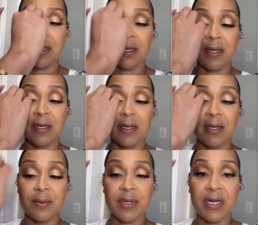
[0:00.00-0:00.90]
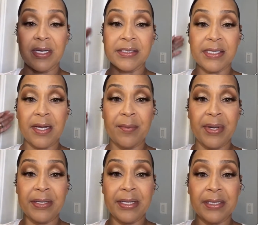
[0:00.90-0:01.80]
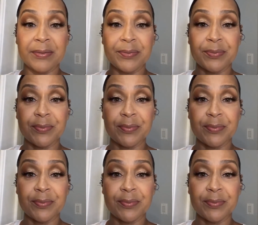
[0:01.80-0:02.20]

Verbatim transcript: And I'm kind of excited about that.